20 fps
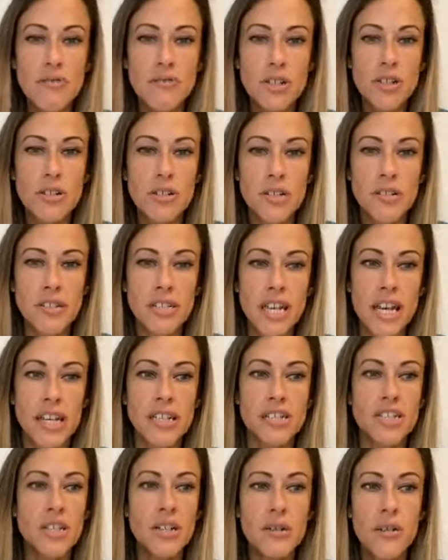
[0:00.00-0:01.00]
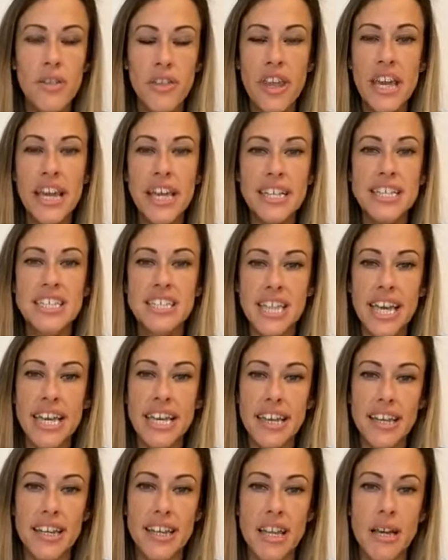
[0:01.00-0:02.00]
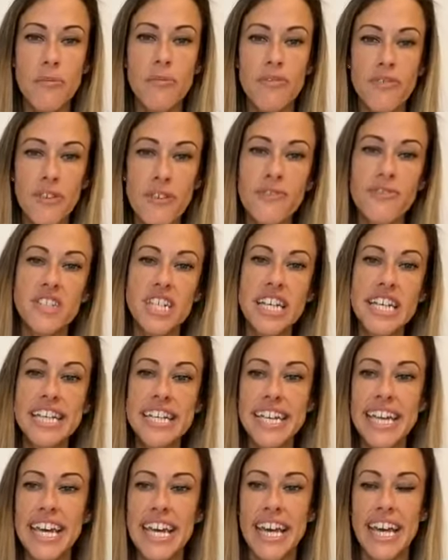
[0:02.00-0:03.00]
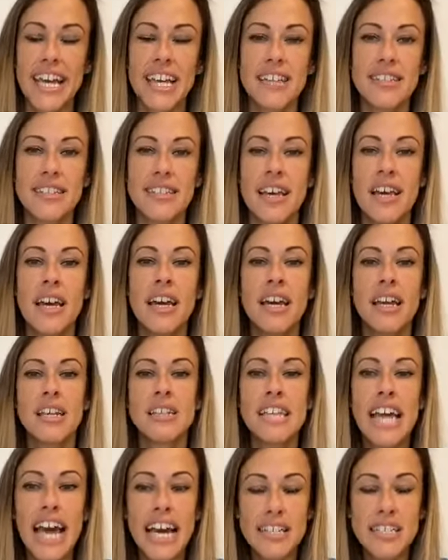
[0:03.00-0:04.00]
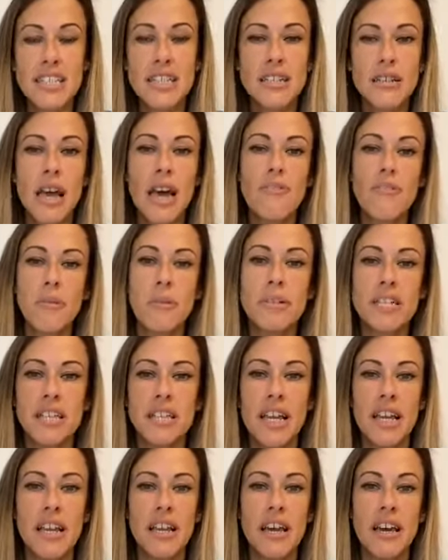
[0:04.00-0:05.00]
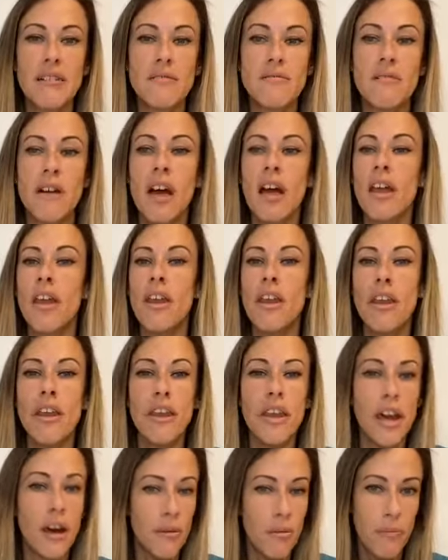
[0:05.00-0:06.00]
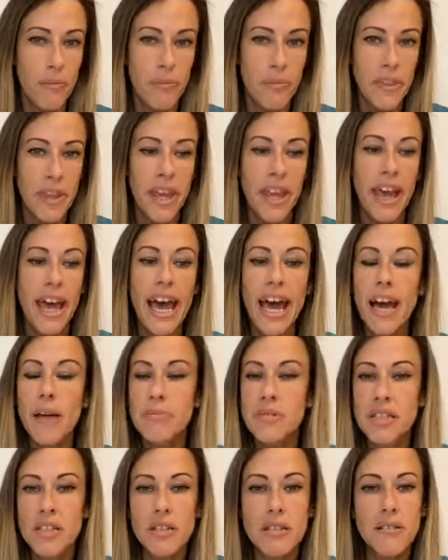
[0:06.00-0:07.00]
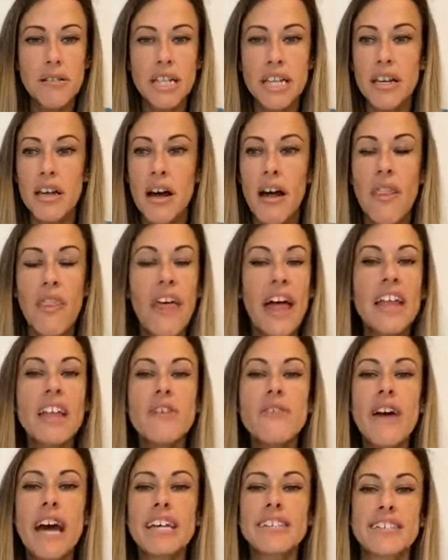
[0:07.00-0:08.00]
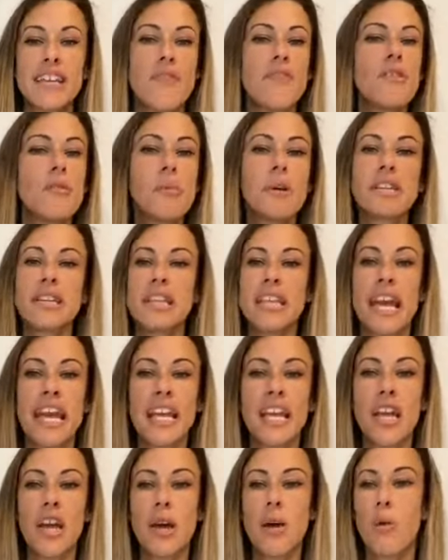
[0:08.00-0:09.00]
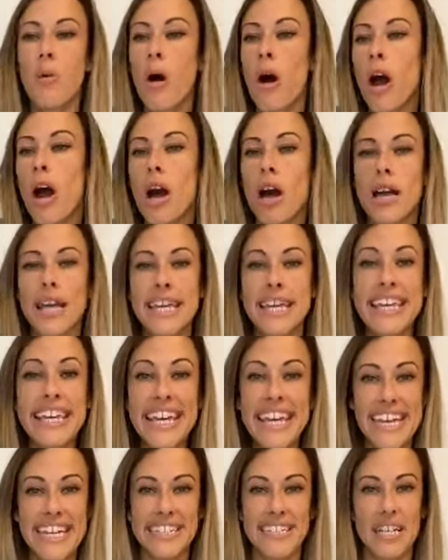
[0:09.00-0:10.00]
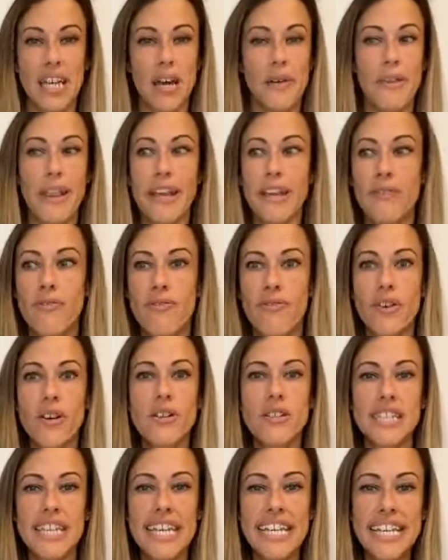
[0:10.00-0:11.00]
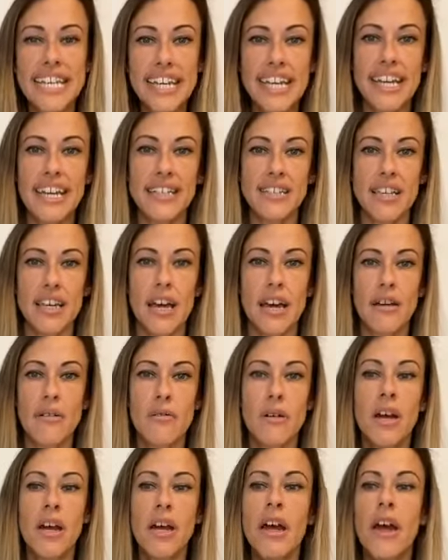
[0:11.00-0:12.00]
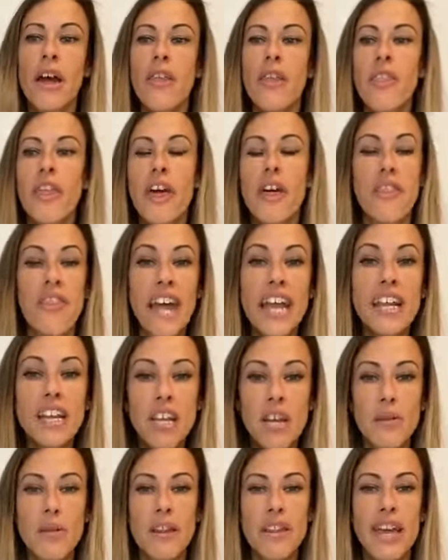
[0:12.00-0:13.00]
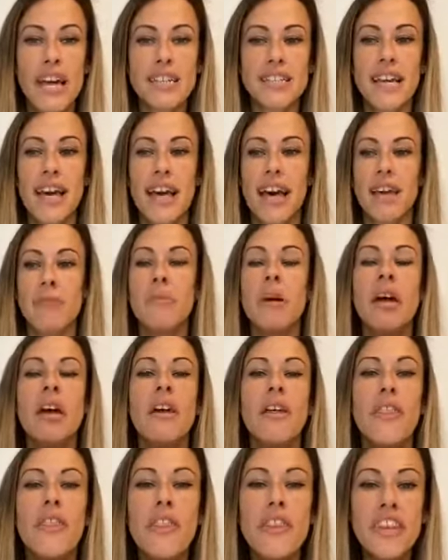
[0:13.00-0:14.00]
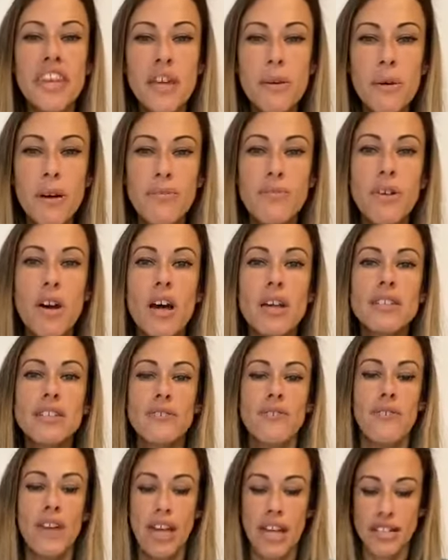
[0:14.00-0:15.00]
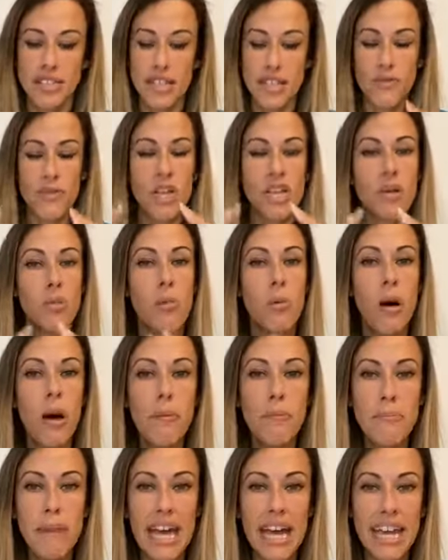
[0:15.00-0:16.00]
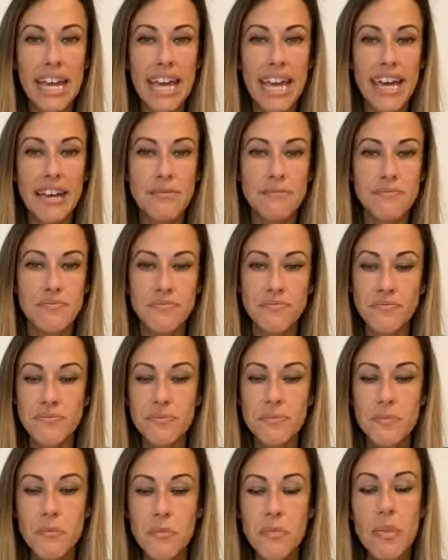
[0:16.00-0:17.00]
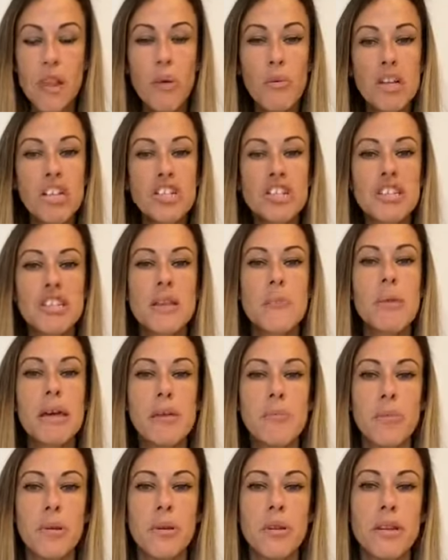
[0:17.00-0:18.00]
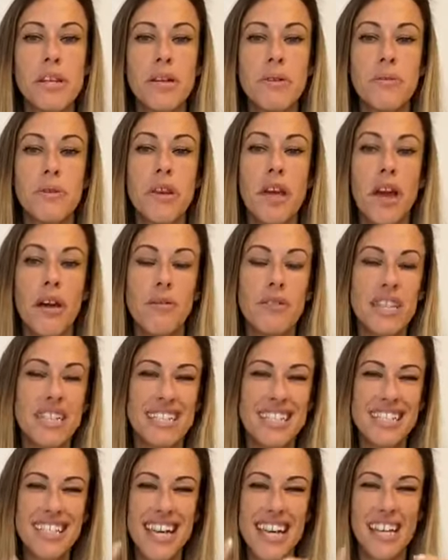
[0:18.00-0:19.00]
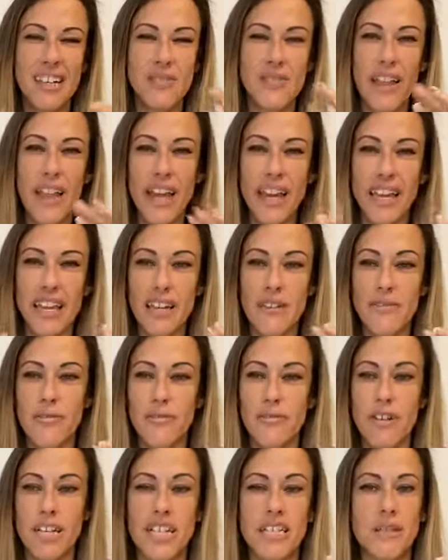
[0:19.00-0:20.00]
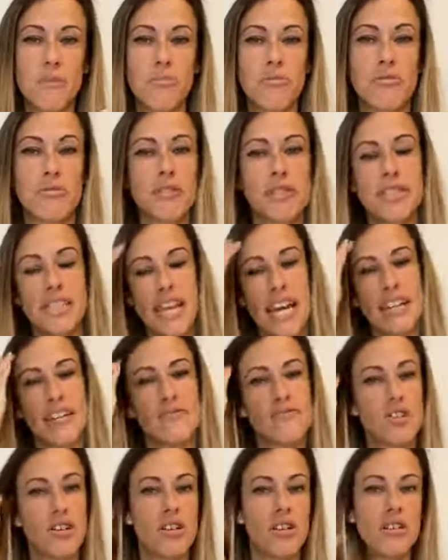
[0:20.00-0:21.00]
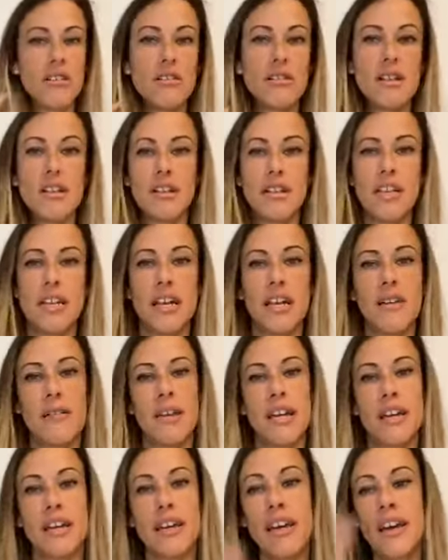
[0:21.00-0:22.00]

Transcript: recruiting, do you think it's taken them 15 years to ask everybody they know? No, absolutely not. They'll have asked everybody they knew years ago, like 14 years ago, that they knew at that time. You have got to find, so you've got your warm market, which is the people you know. This is kind of like Fraser Brooks kind of talk and, you know, like